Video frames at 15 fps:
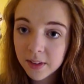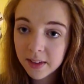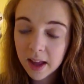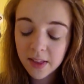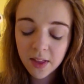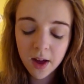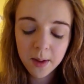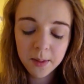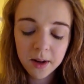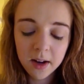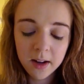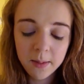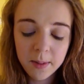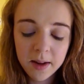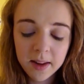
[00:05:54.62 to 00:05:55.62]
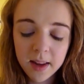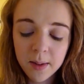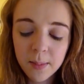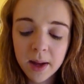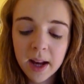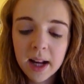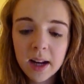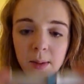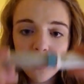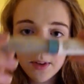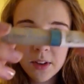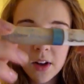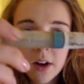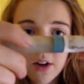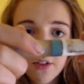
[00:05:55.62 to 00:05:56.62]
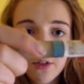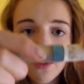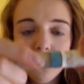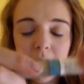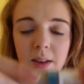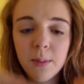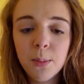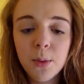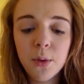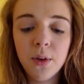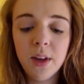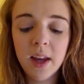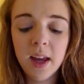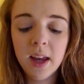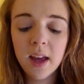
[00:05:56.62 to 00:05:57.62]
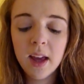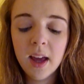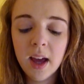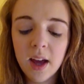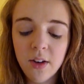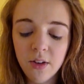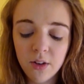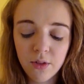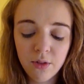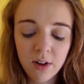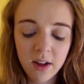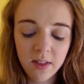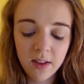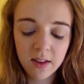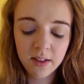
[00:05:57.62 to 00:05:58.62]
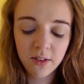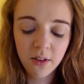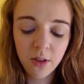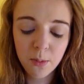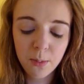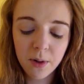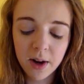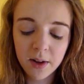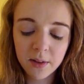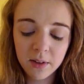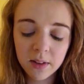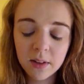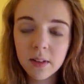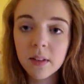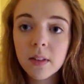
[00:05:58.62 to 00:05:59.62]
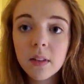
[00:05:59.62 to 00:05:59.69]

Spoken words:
set that, I'm going to be using my clear mascara from Miss Sporty and just running this through the brows.